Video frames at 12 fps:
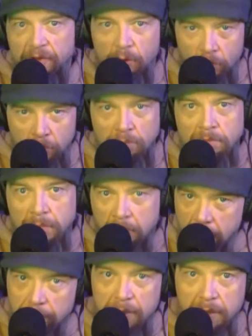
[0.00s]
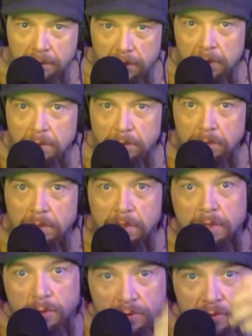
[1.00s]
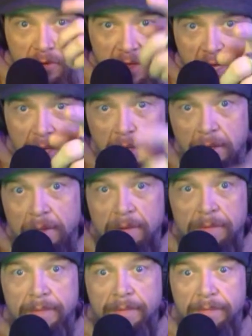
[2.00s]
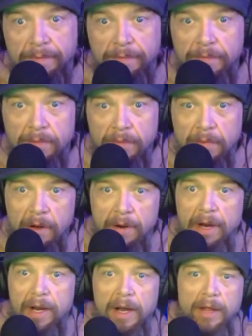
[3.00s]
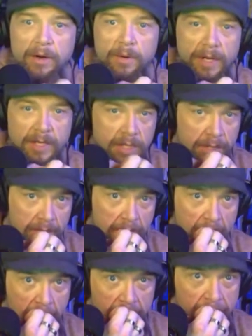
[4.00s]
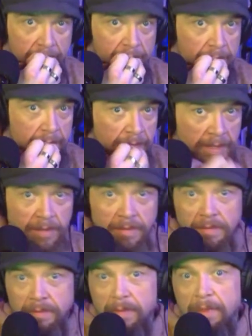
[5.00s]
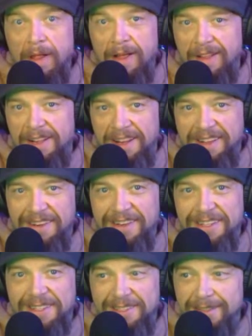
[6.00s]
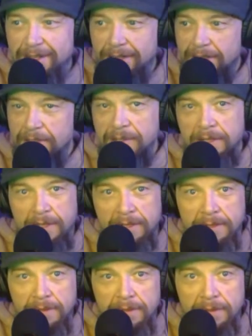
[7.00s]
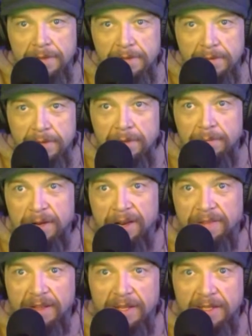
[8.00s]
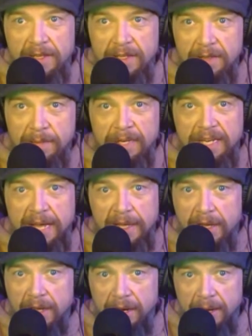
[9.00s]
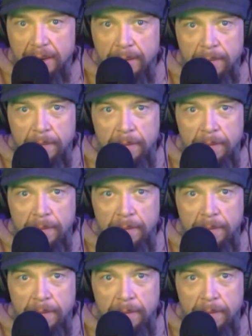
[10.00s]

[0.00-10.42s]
For whom the bell tolls, it tolls for thee. All right. Other questions, other concerns. Gonna have to listen to some Metallica now.